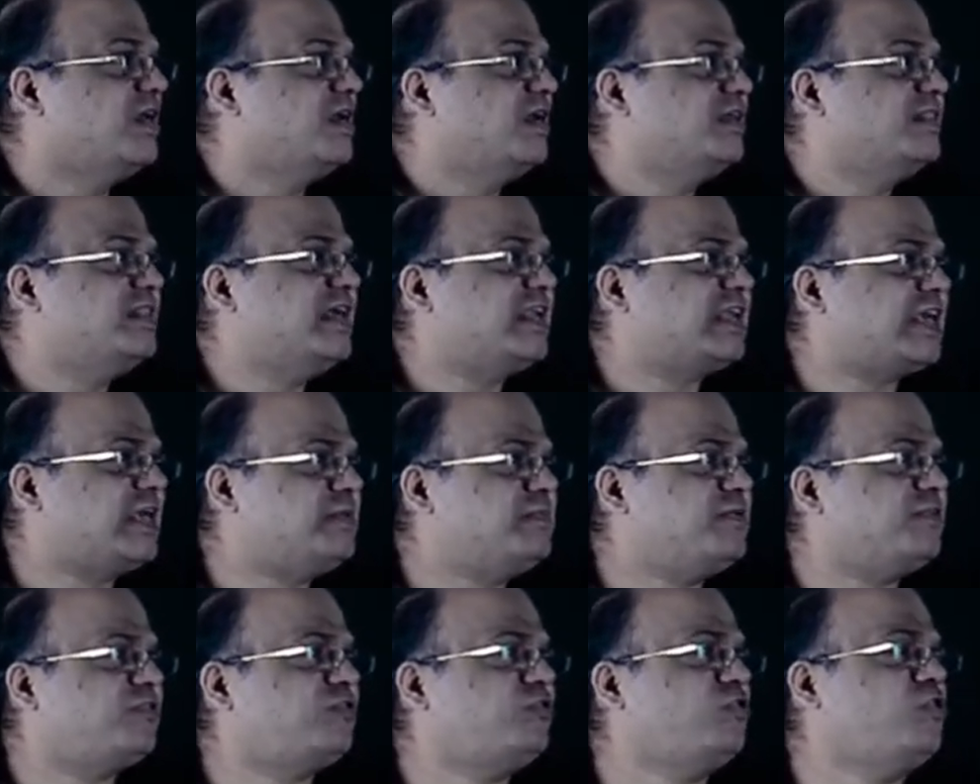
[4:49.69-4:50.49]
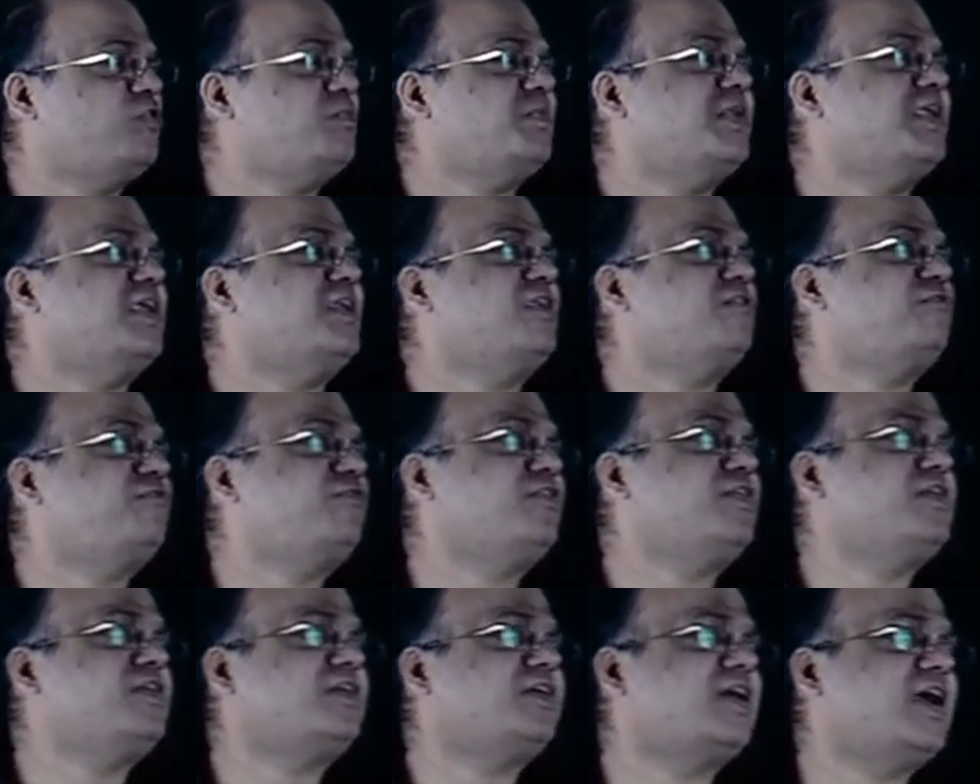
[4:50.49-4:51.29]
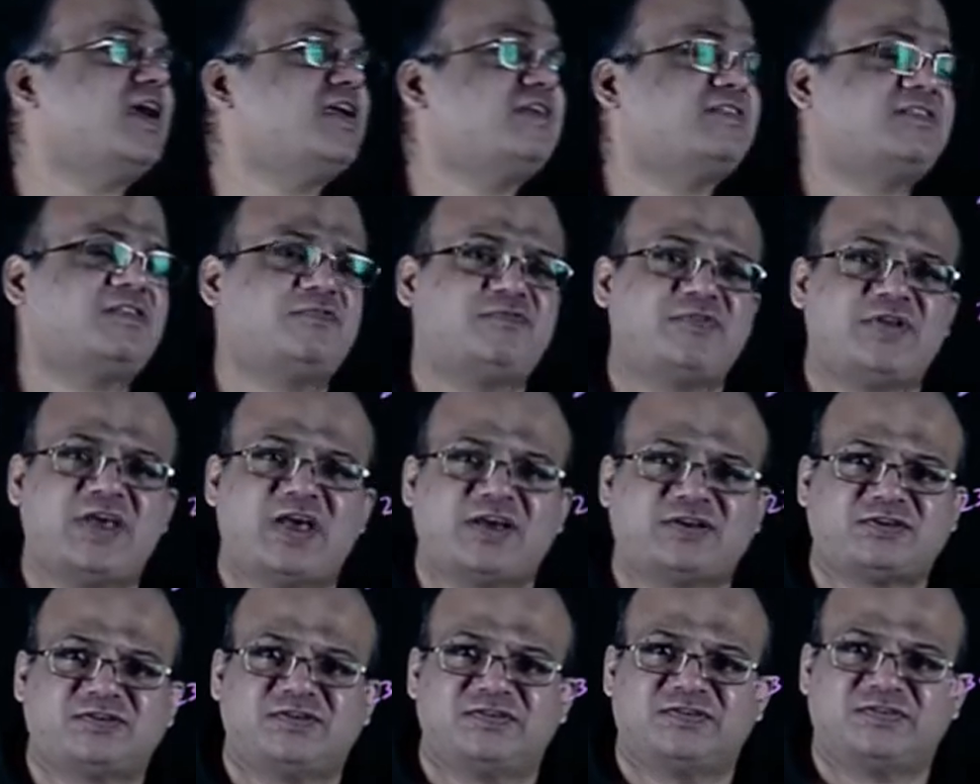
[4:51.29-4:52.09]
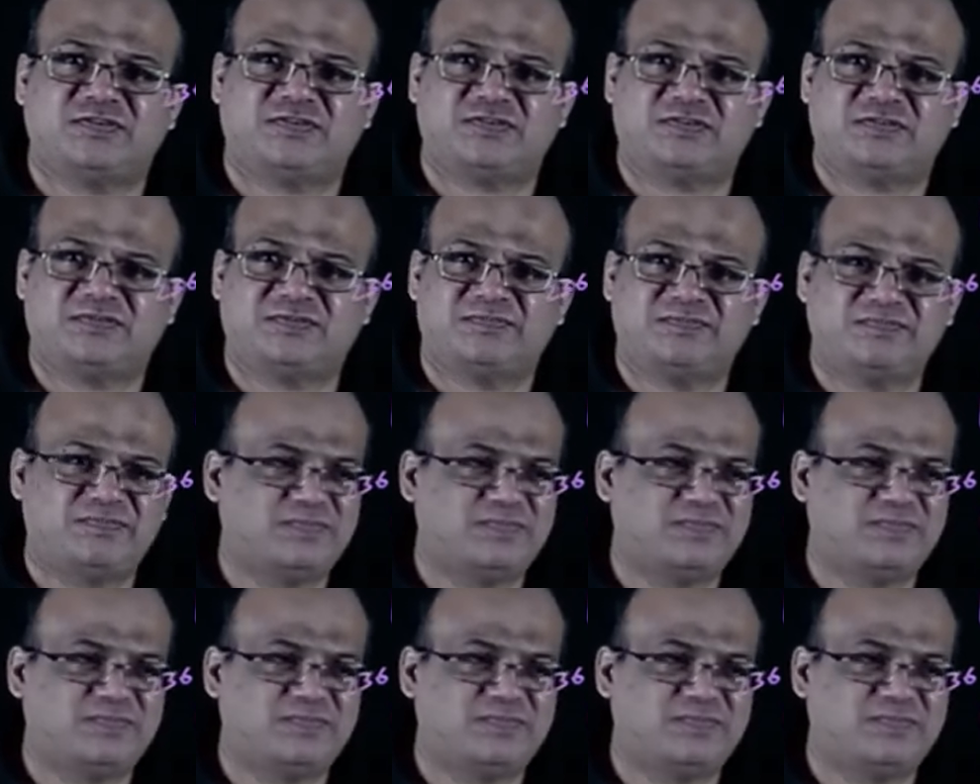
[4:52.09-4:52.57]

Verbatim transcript: There can be so many different kinds of reactions.